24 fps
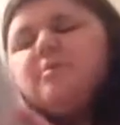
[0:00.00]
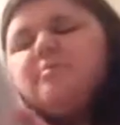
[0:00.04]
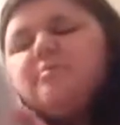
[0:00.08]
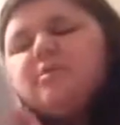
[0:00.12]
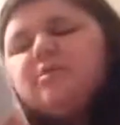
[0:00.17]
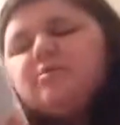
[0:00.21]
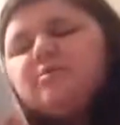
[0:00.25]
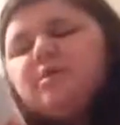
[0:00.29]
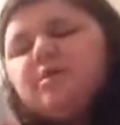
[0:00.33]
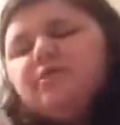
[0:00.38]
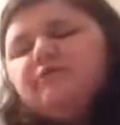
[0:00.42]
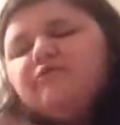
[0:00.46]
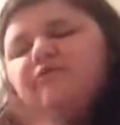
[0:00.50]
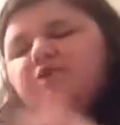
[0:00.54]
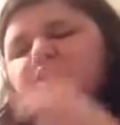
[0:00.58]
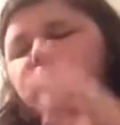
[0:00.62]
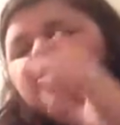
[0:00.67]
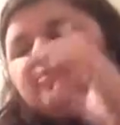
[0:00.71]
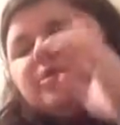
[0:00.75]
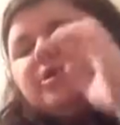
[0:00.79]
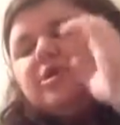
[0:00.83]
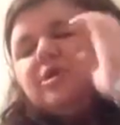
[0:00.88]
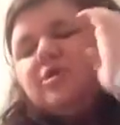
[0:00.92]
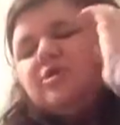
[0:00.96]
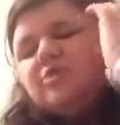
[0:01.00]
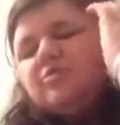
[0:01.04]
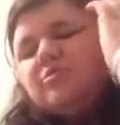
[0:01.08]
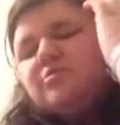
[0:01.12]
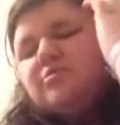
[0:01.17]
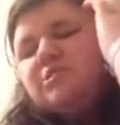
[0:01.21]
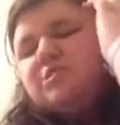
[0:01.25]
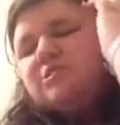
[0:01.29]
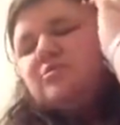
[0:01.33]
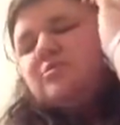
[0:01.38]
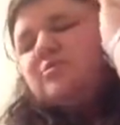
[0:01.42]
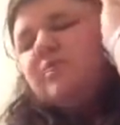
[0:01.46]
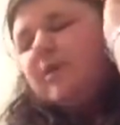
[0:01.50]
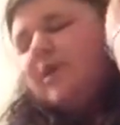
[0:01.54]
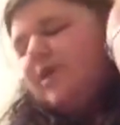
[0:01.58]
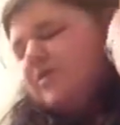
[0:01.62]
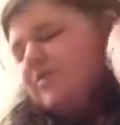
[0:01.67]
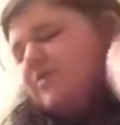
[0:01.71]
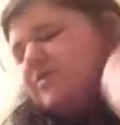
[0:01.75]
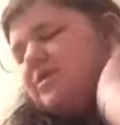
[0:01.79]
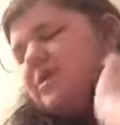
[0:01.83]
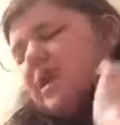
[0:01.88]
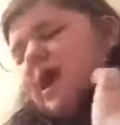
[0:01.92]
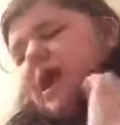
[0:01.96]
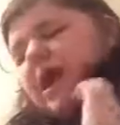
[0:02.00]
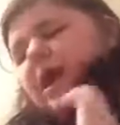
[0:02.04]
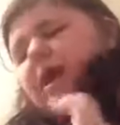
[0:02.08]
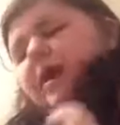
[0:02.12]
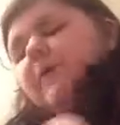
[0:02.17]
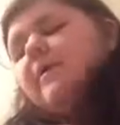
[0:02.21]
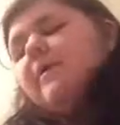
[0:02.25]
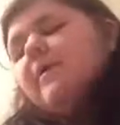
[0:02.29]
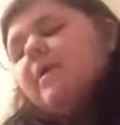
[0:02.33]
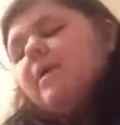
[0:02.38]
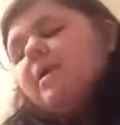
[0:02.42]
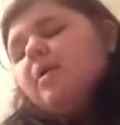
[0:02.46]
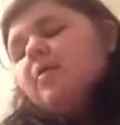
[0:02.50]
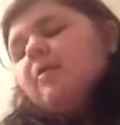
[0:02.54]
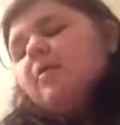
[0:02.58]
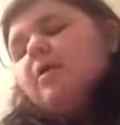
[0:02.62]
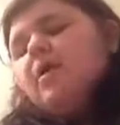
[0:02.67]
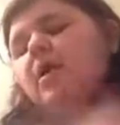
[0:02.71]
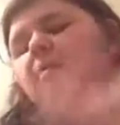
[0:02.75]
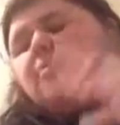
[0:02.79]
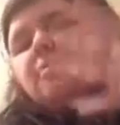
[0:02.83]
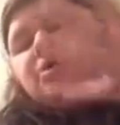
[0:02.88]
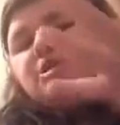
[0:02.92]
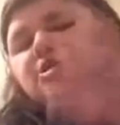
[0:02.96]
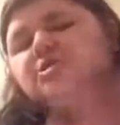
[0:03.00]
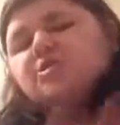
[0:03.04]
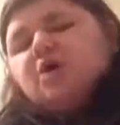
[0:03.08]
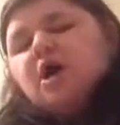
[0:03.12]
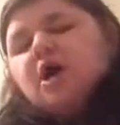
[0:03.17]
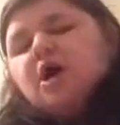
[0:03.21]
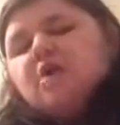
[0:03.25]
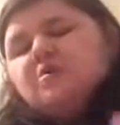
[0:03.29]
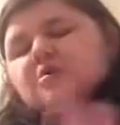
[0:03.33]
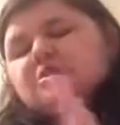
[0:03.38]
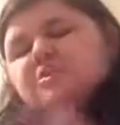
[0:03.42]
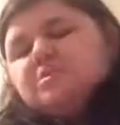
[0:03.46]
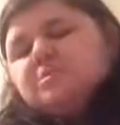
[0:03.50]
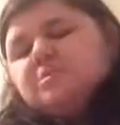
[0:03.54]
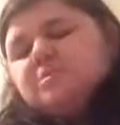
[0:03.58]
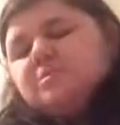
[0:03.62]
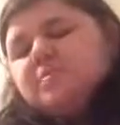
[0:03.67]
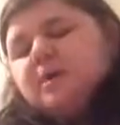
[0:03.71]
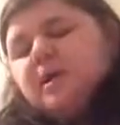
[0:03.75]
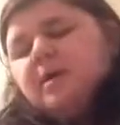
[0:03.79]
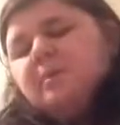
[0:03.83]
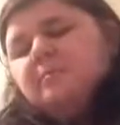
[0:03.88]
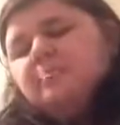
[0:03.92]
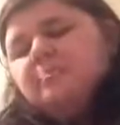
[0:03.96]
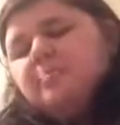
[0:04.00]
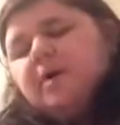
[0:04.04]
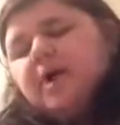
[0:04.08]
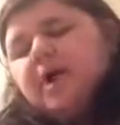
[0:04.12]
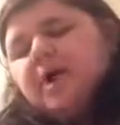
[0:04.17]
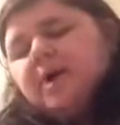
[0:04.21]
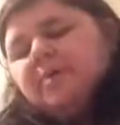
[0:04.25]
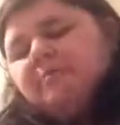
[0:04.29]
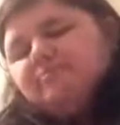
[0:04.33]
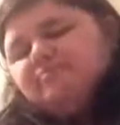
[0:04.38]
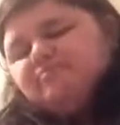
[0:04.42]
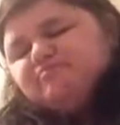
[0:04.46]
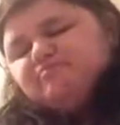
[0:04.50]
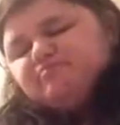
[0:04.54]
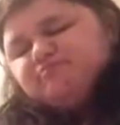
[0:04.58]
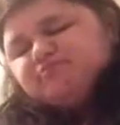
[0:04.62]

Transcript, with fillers: outfit plan for you when you're not going to swim out every day. Well, I'm on a diet of swim well, but